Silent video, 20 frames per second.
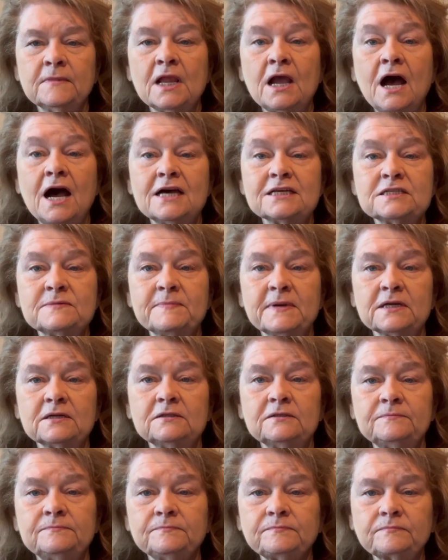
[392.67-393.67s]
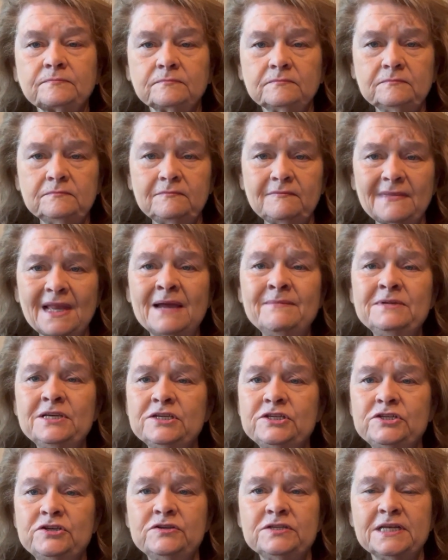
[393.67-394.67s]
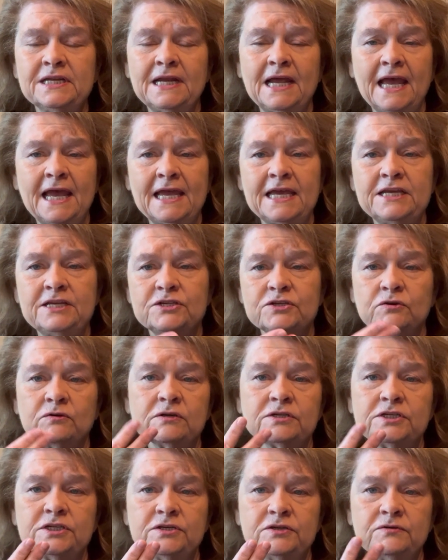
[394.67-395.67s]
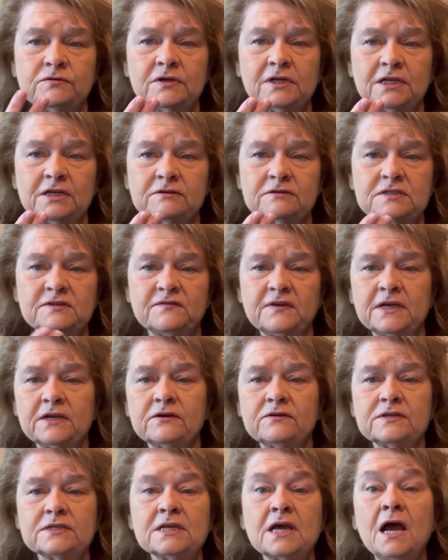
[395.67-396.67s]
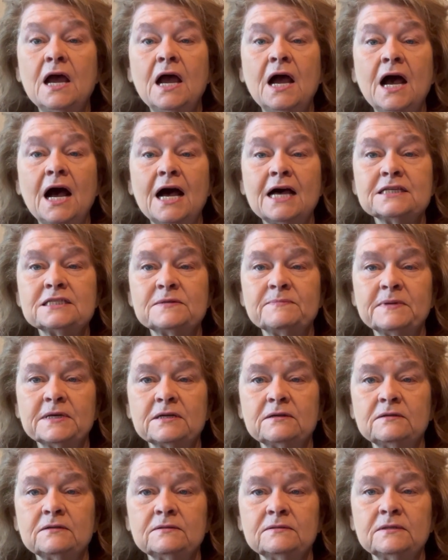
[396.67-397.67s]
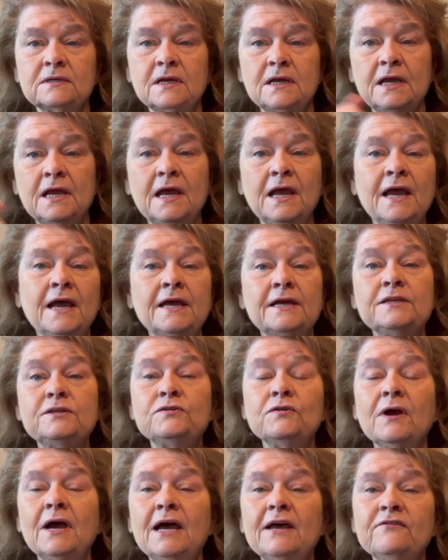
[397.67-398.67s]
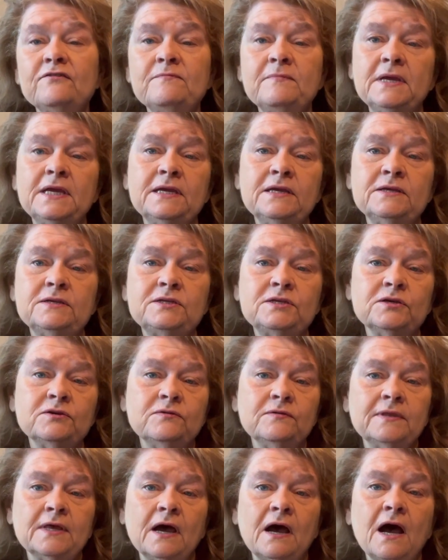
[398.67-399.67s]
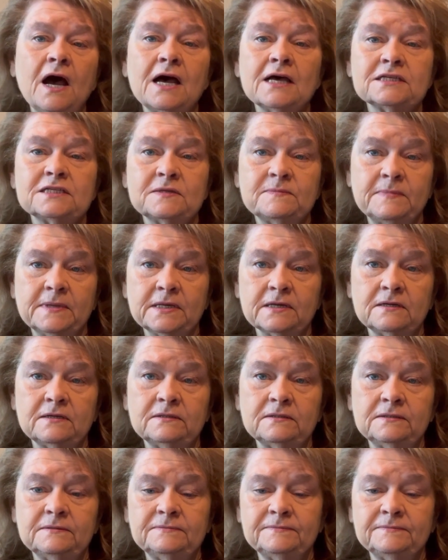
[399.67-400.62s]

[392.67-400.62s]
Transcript: Hospital. I'm just using an H or two closed fingers. Hospital. Drive me to the hospital.